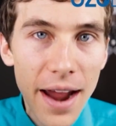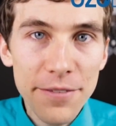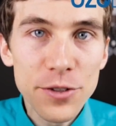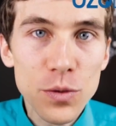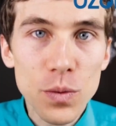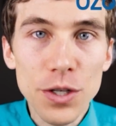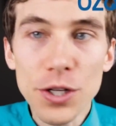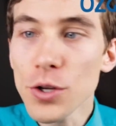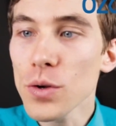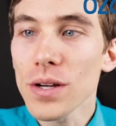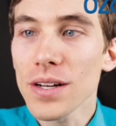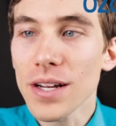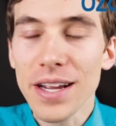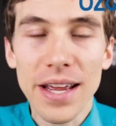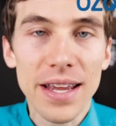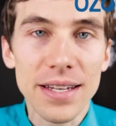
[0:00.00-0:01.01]
Afterward, you
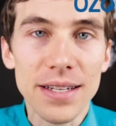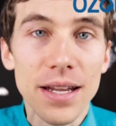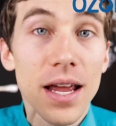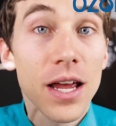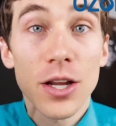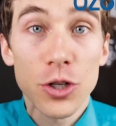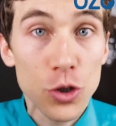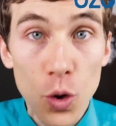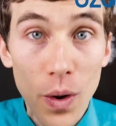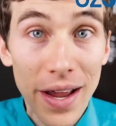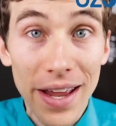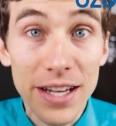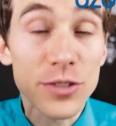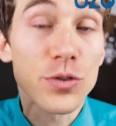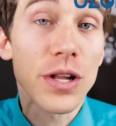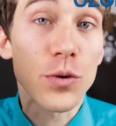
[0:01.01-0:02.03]
can again go
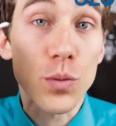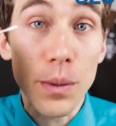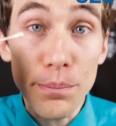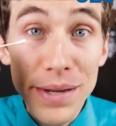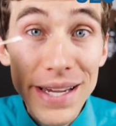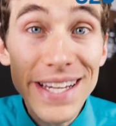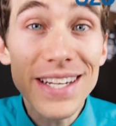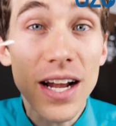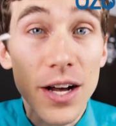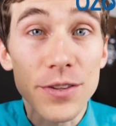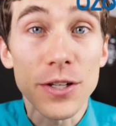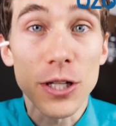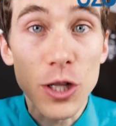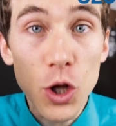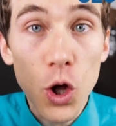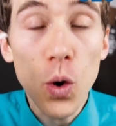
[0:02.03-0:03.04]
ahead and then repeat on
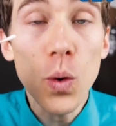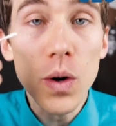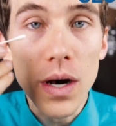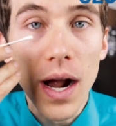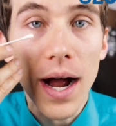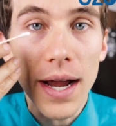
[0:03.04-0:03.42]
the lower